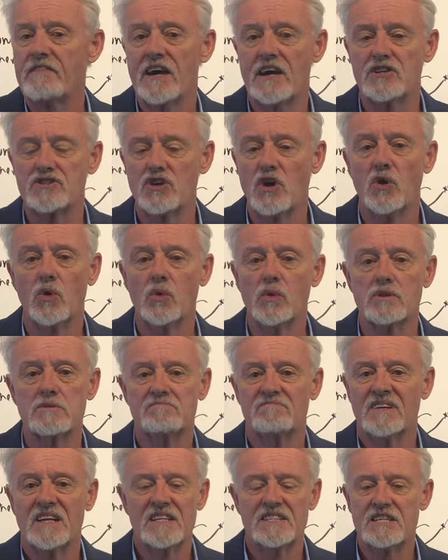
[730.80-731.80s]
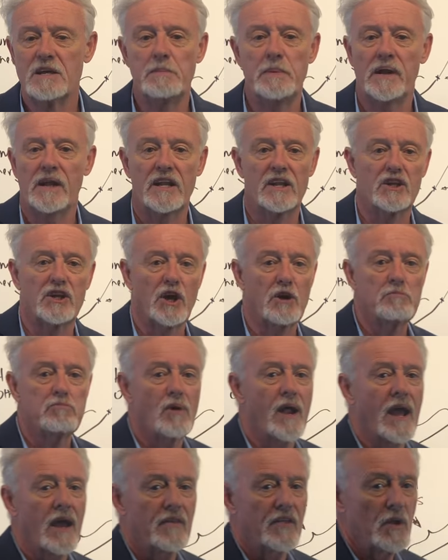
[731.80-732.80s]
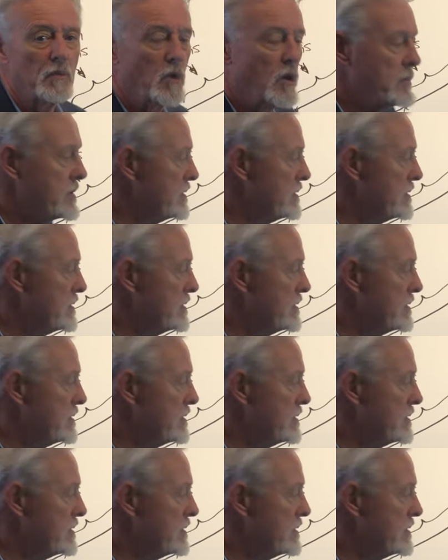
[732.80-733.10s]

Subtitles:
hours old, typically it'll go brown, then it won't